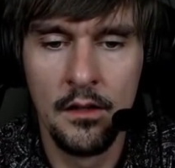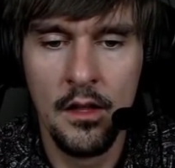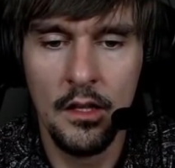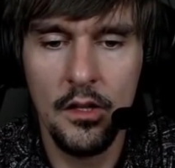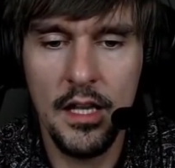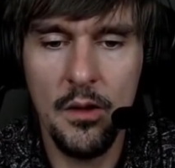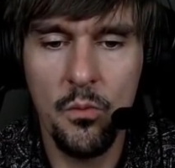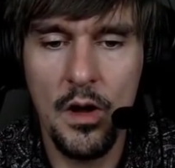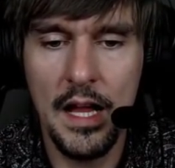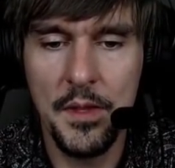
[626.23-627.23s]
Look how
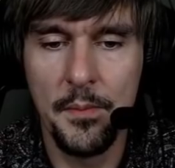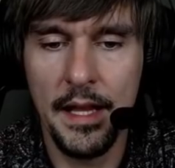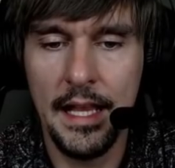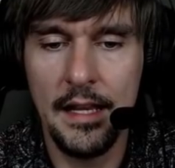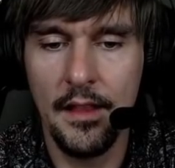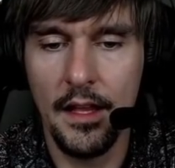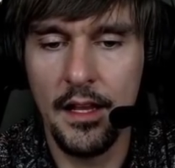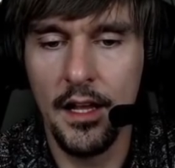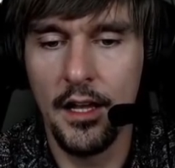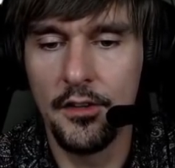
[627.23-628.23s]
wide the back end of that
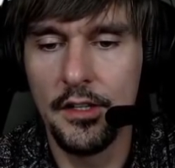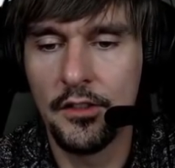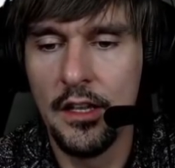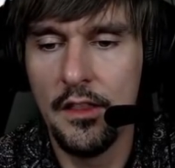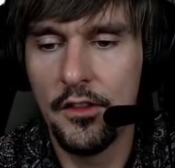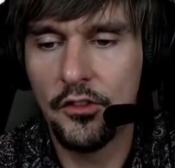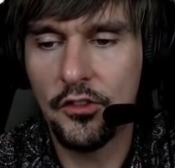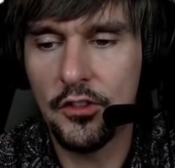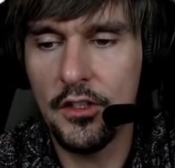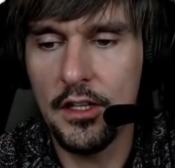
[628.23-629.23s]
car is.
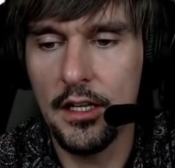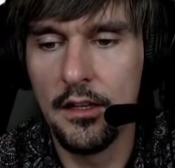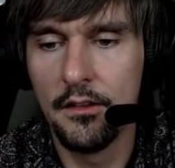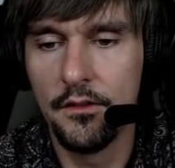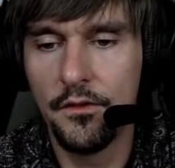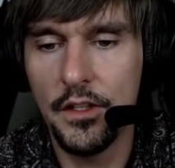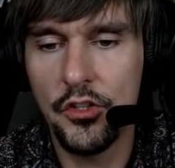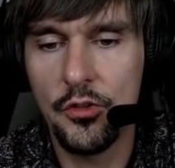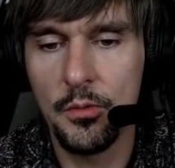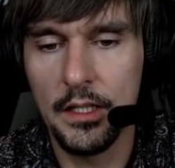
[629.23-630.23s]
Stunning,
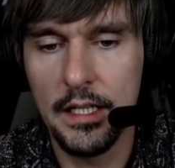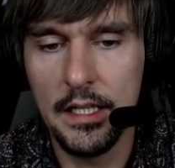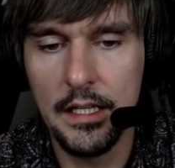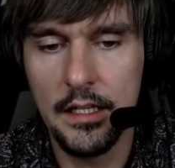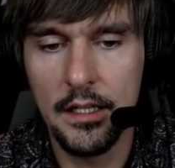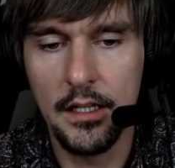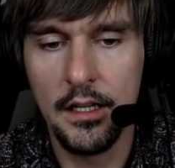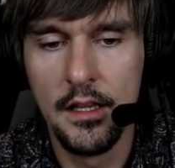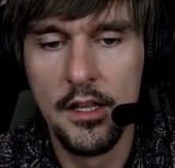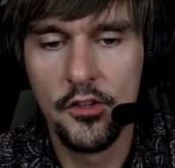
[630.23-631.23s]
visually
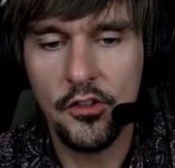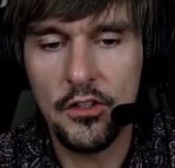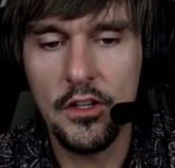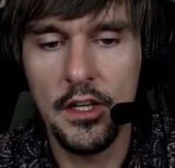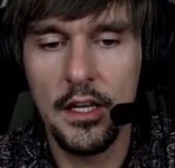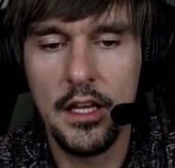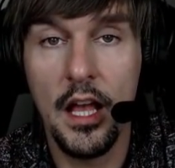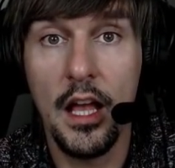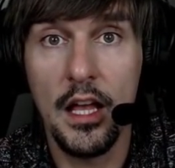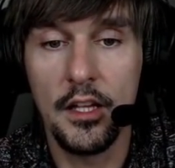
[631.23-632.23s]
stunning
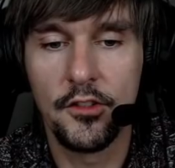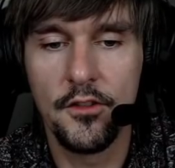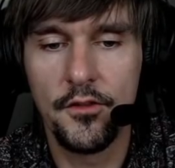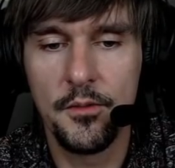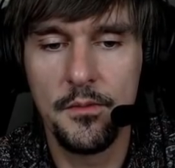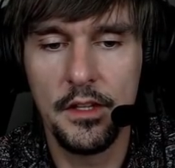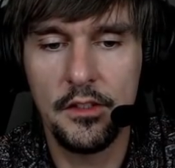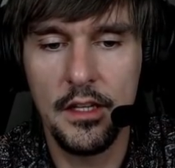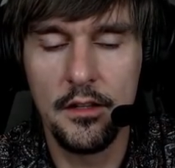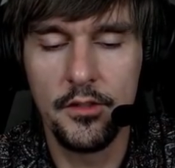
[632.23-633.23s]
cars from this
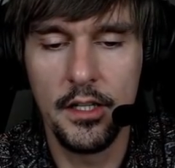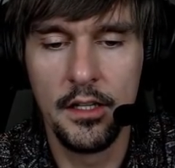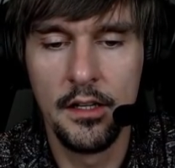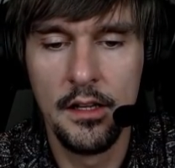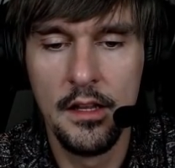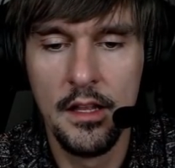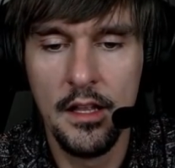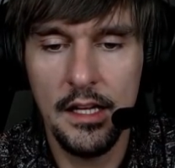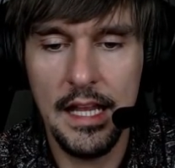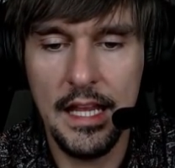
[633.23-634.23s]
era.
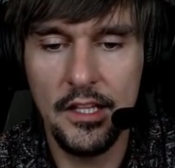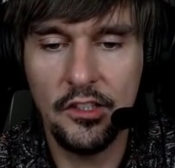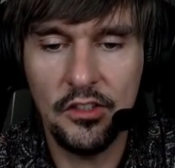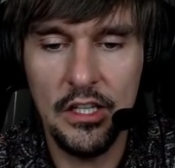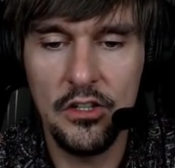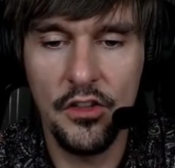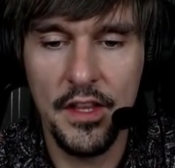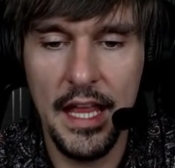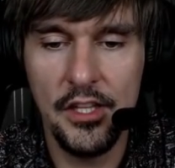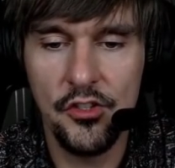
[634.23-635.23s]
You can see all the
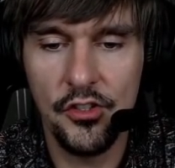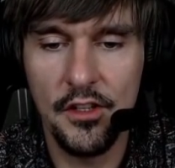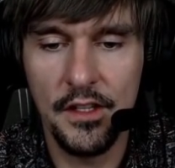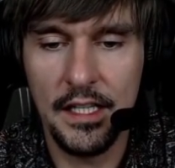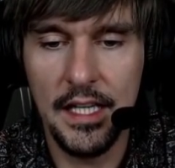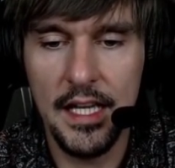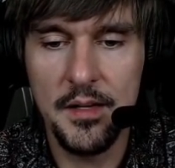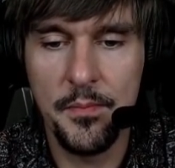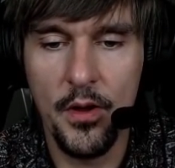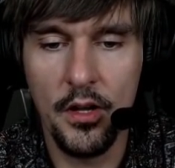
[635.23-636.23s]
engine and the
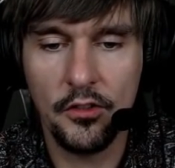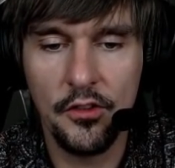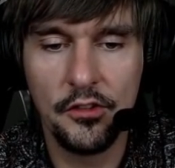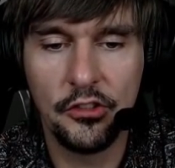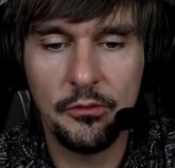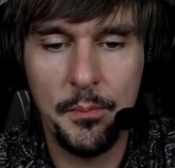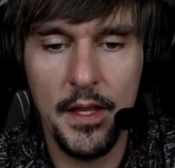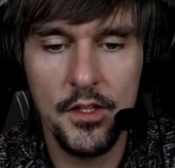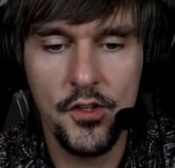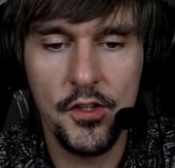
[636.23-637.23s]
gearbox and the
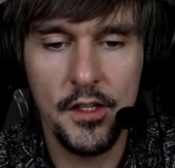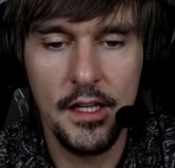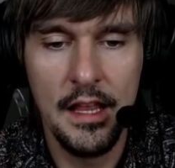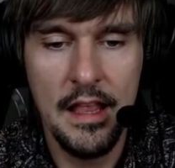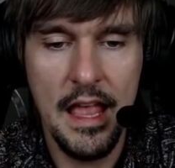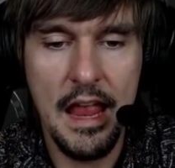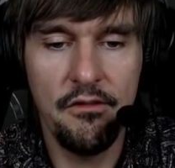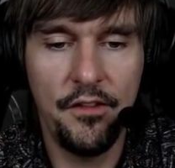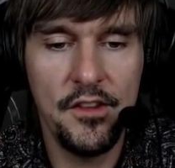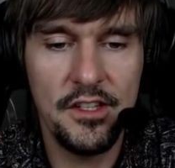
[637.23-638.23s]
suspension.
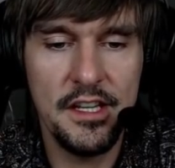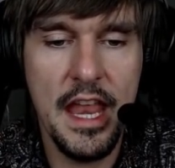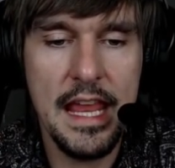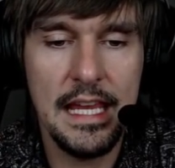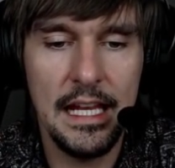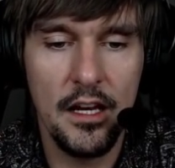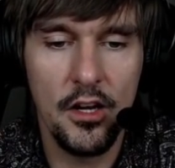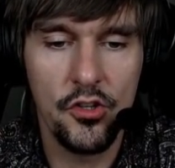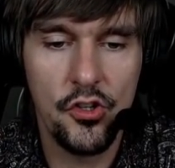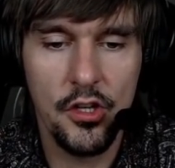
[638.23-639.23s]
Everything's naked and
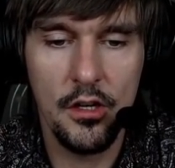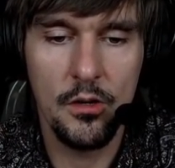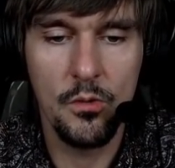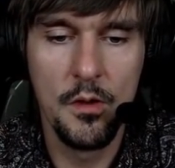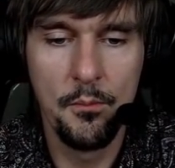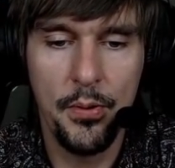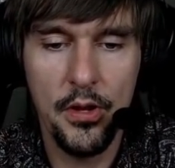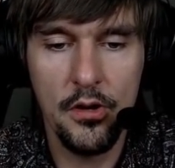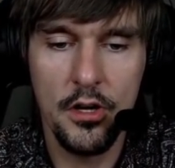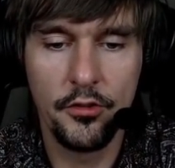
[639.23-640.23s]
on show.
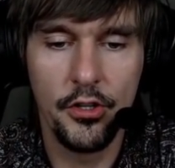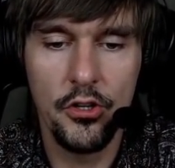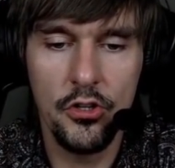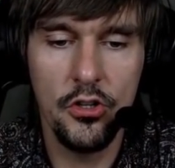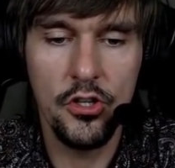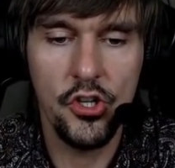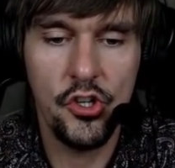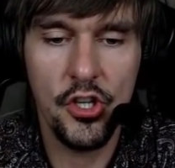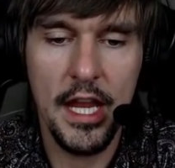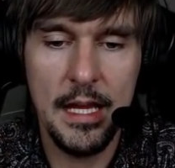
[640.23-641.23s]
Pure and
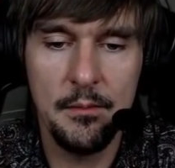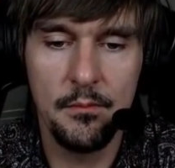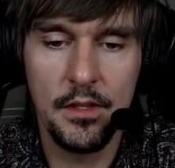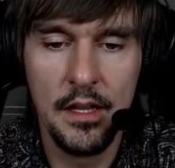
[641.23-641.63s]
unashamed.